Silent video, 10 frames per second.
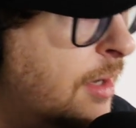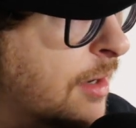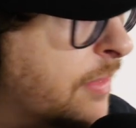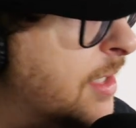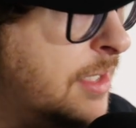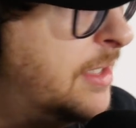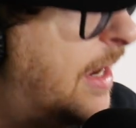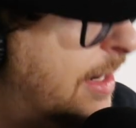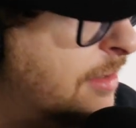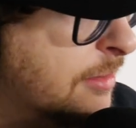And then he
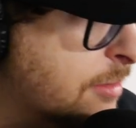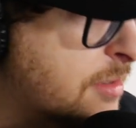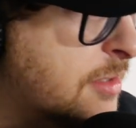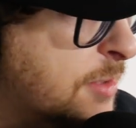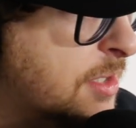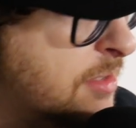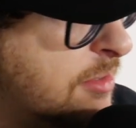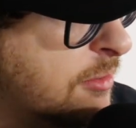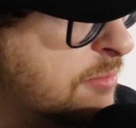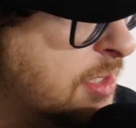died under suspicious
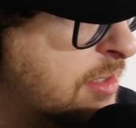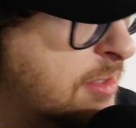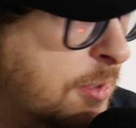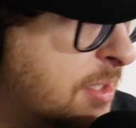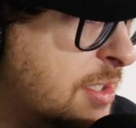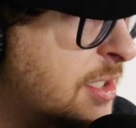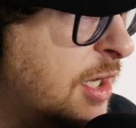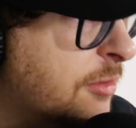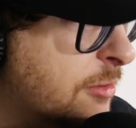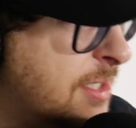circumstances. But it's just
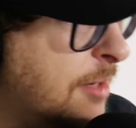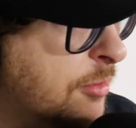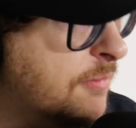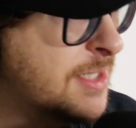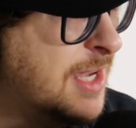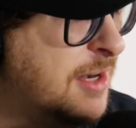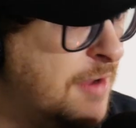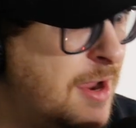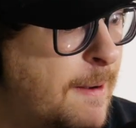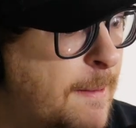another example of this kind of
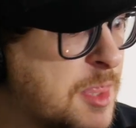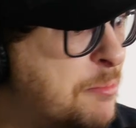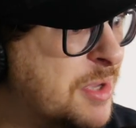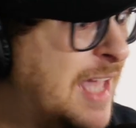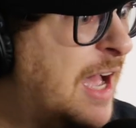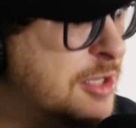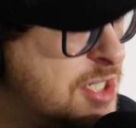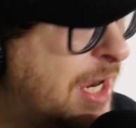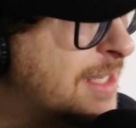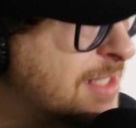
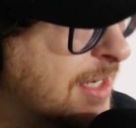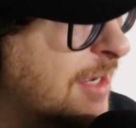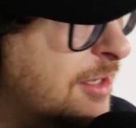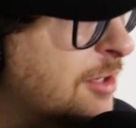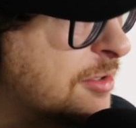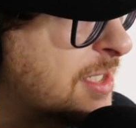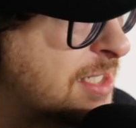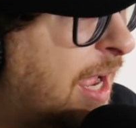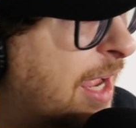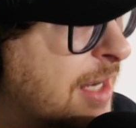pathologizing,
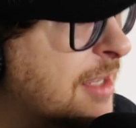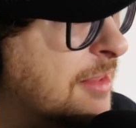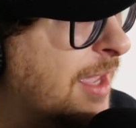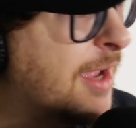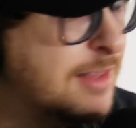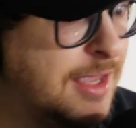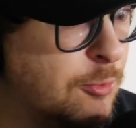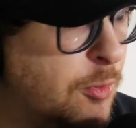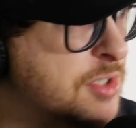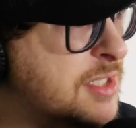society that
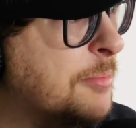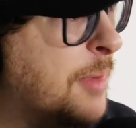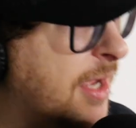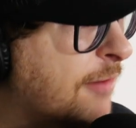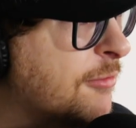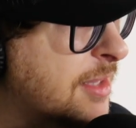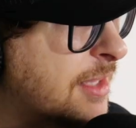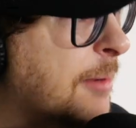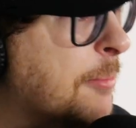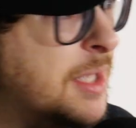wants to make
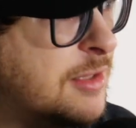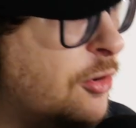everything mental